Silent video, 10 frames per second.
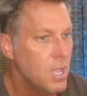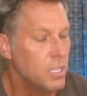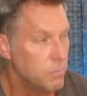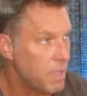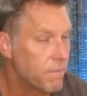
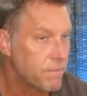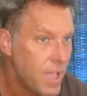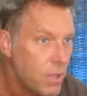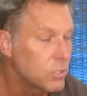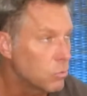You may have
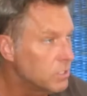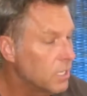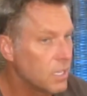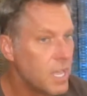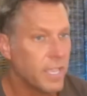found the one
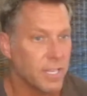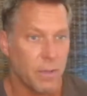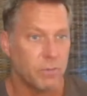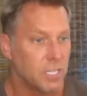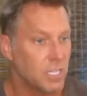you like. And I
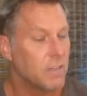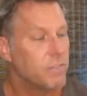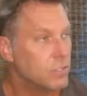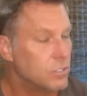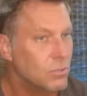would tell you, if
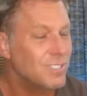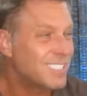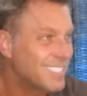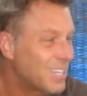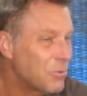you do,
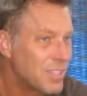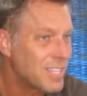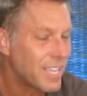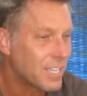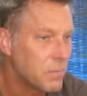stick with
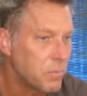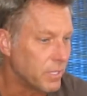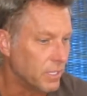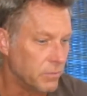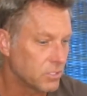that
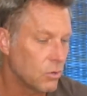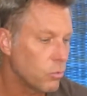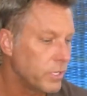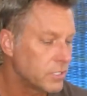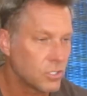company. And there's no
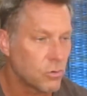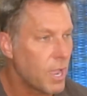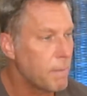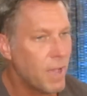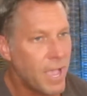reason to
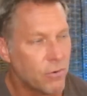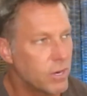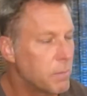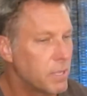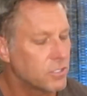try mine or
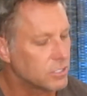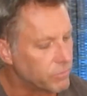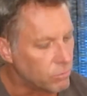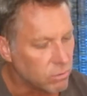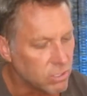anybody else's. If
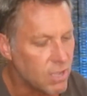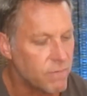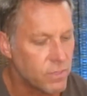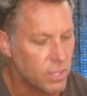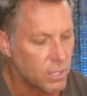you
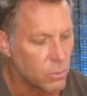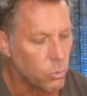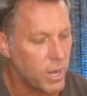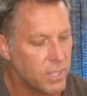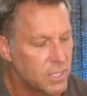love the
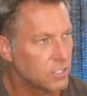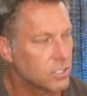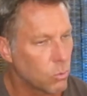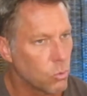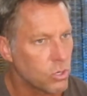way things
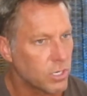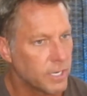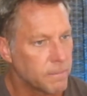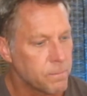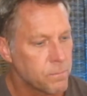are
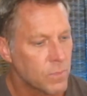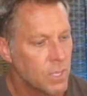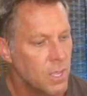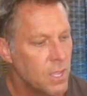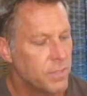working,
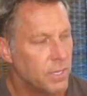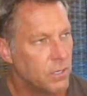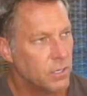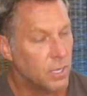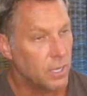
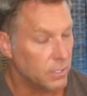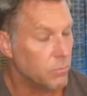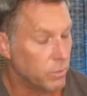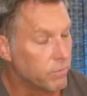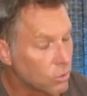then
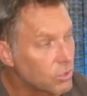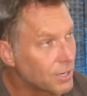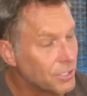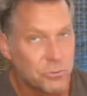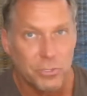we've learned in
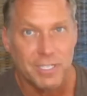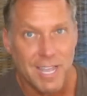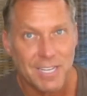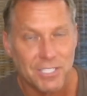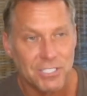our industry
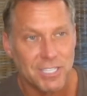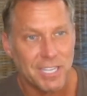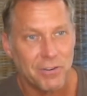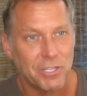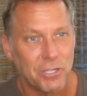not to sit
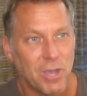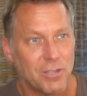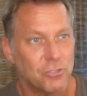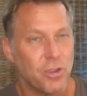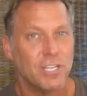there and go out
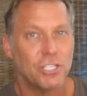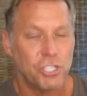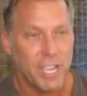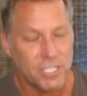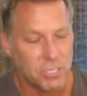and try to
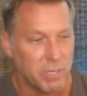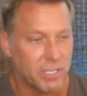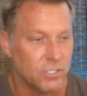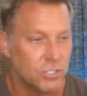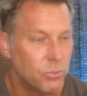change it
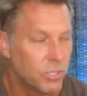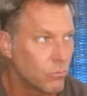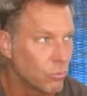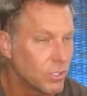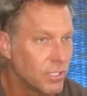because you could
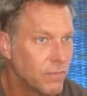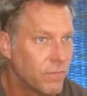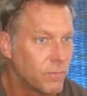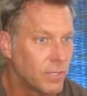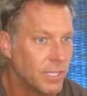really
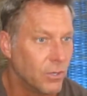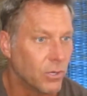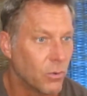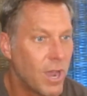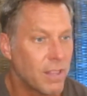you know
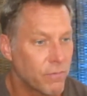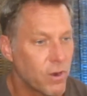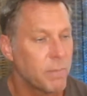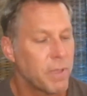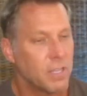go out of the
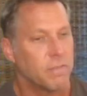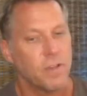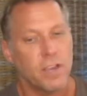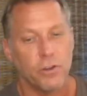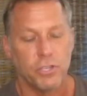frying pan into the
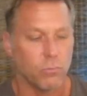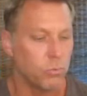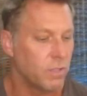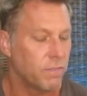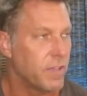fire or you could
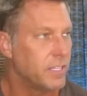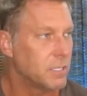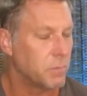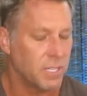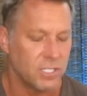really find
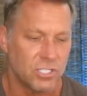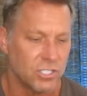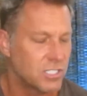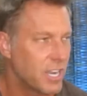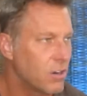something that's
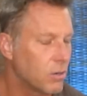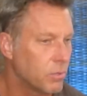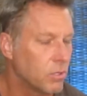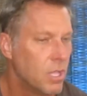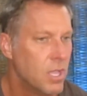just
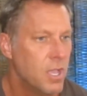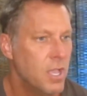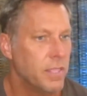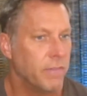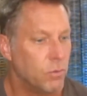terrible if